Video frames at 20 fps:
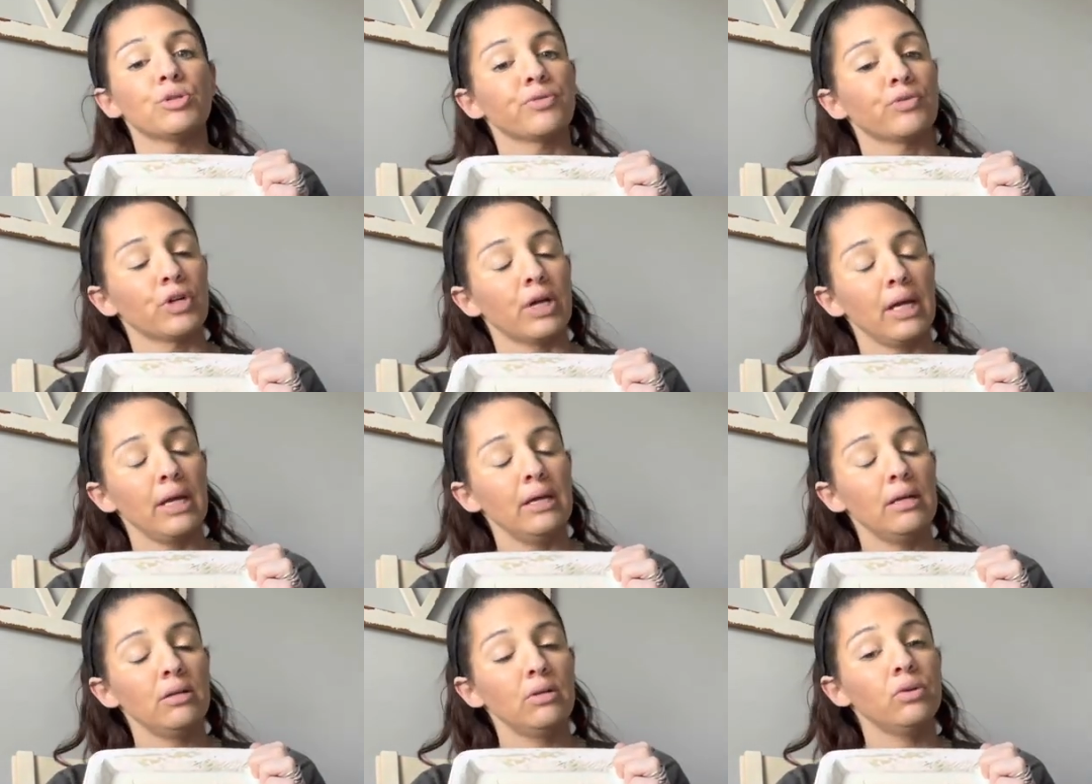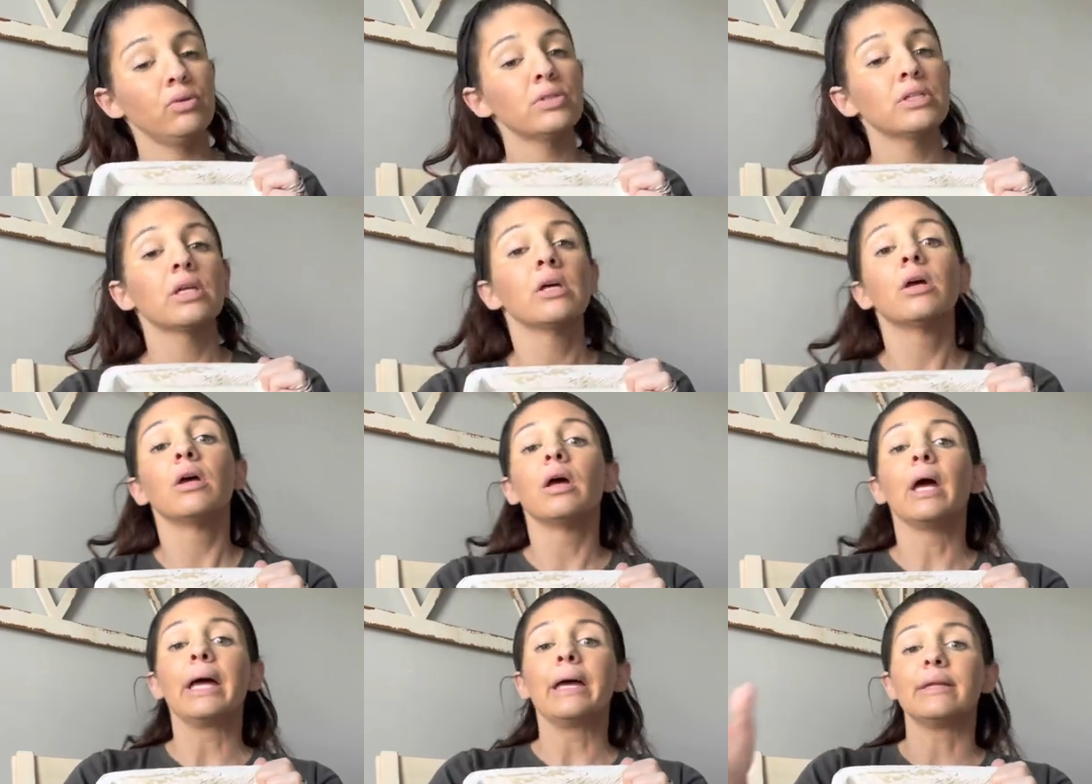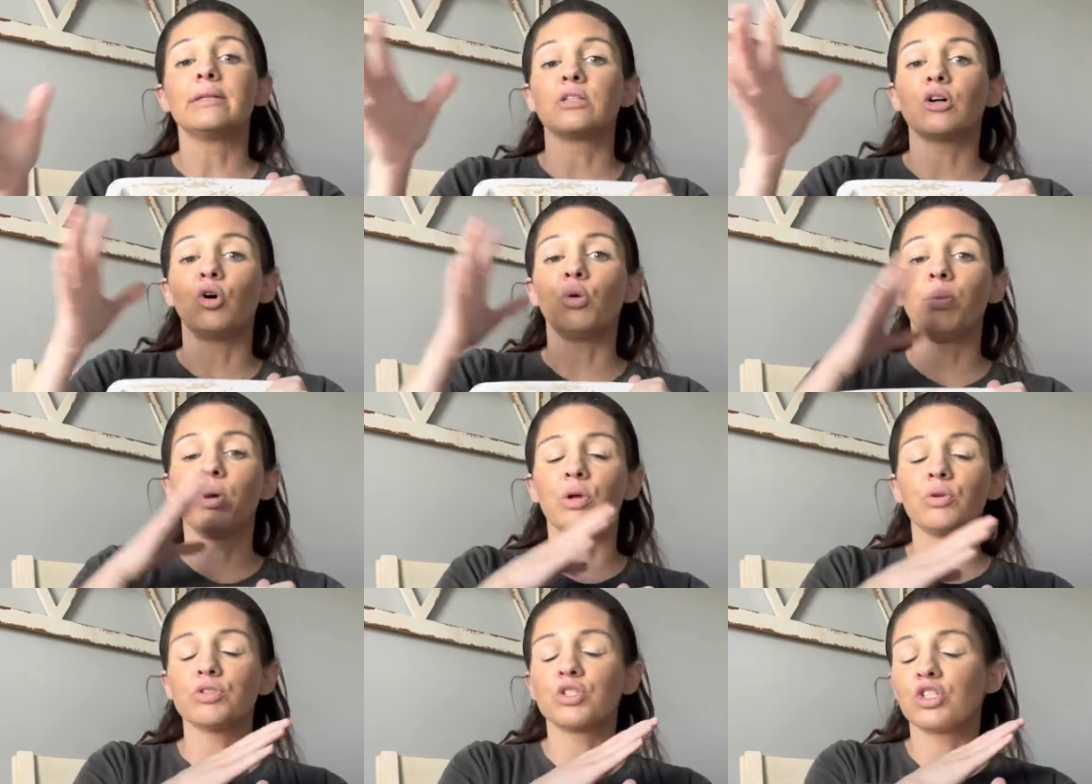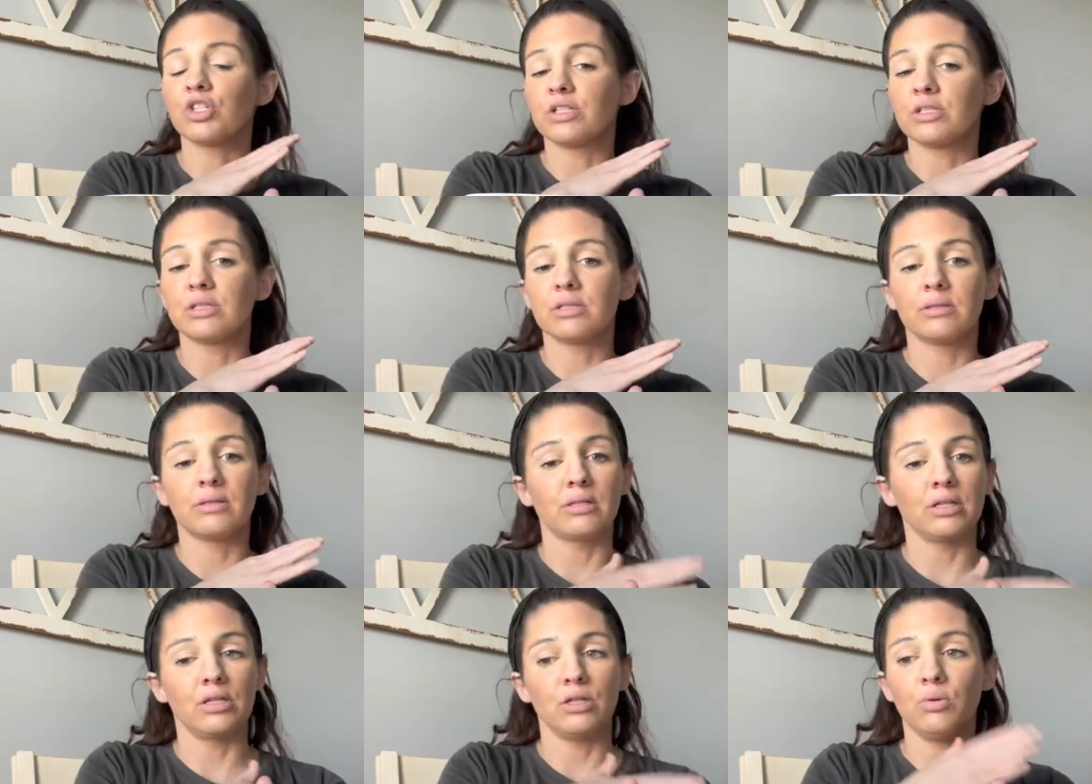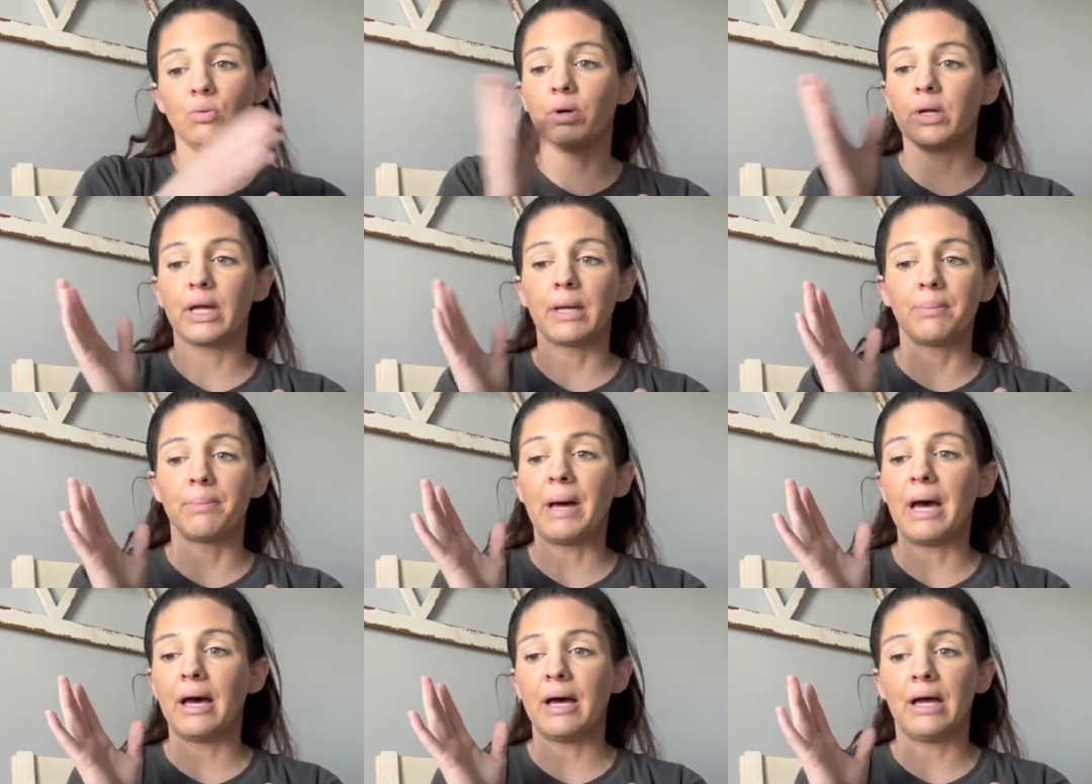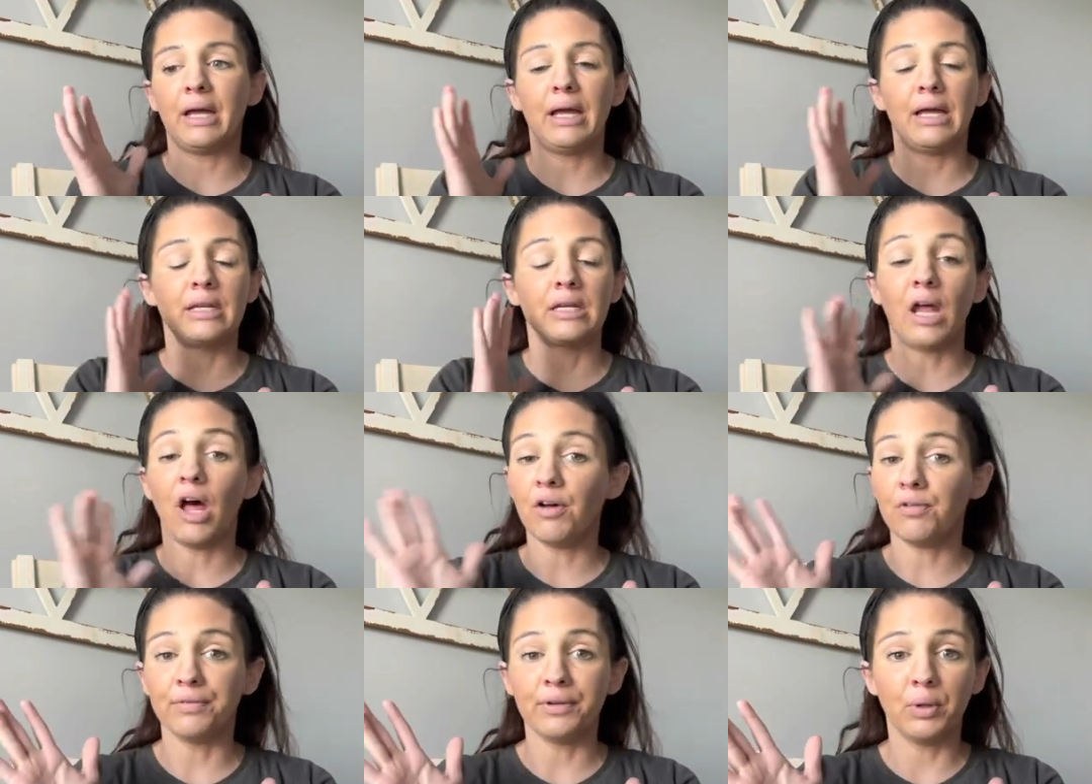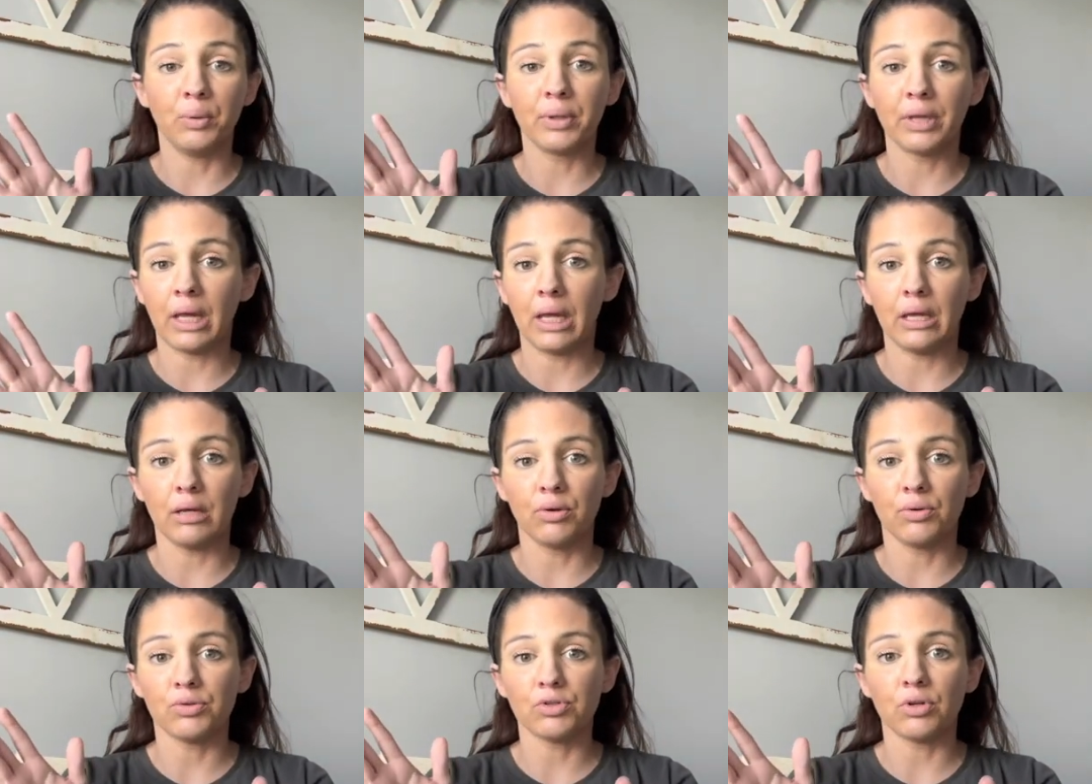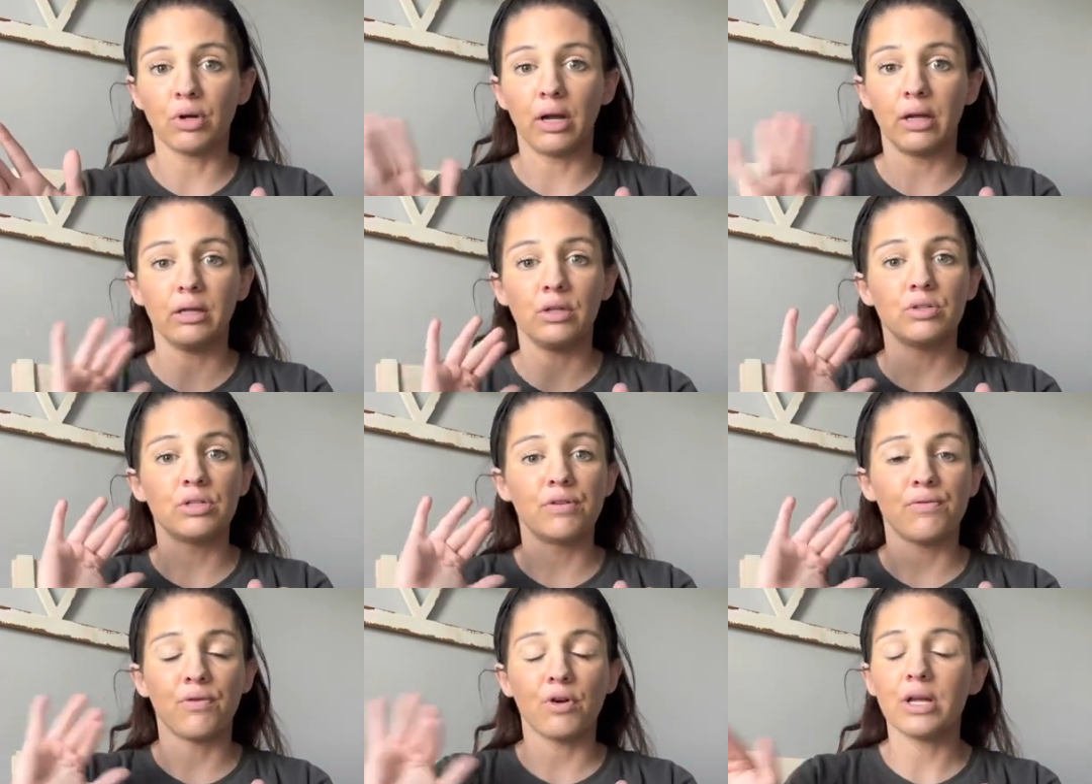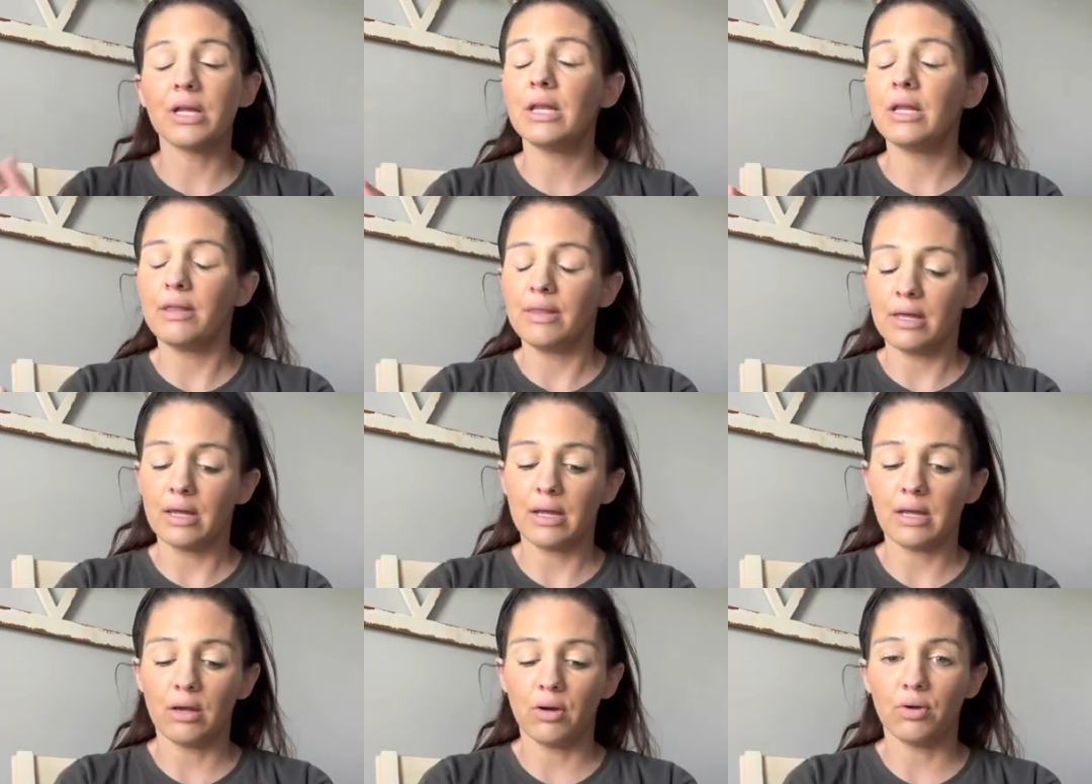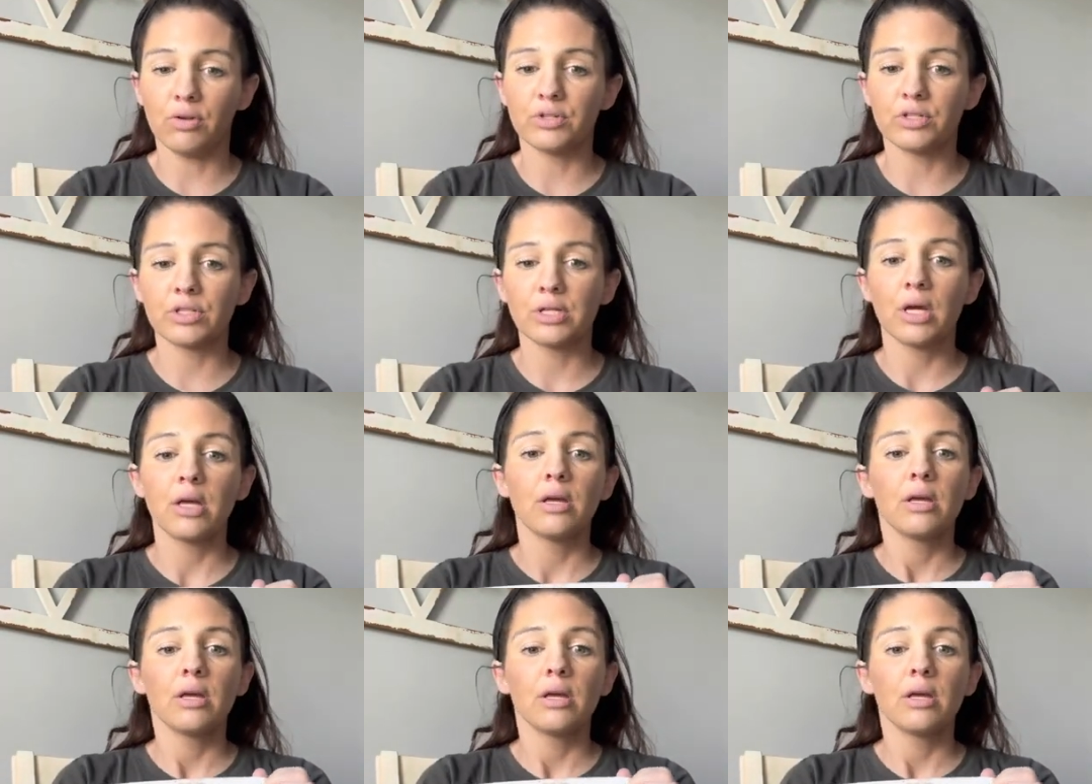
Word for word: for candles and dough bowls just that you want to buy and not fill with candles, right? Use it for anything else.